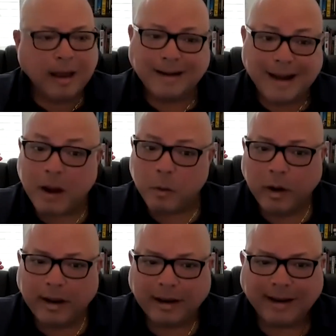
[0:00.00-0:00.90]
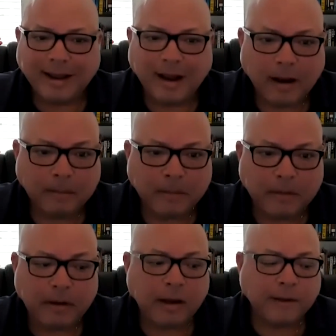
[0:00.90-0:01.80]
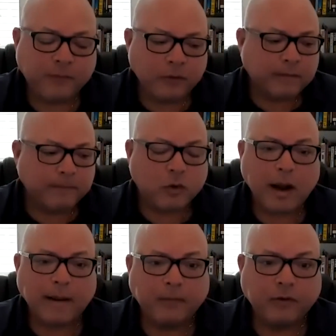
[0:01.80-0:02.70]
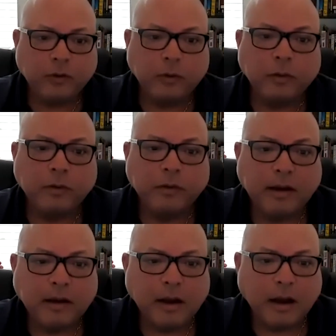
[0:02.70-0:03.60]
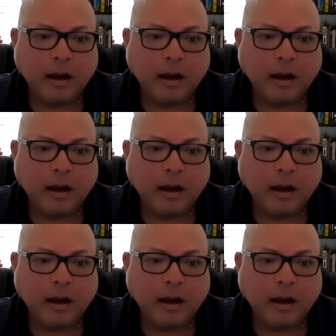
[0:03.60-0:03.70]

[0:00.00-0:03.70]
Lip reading: Not really. If you subscribe to the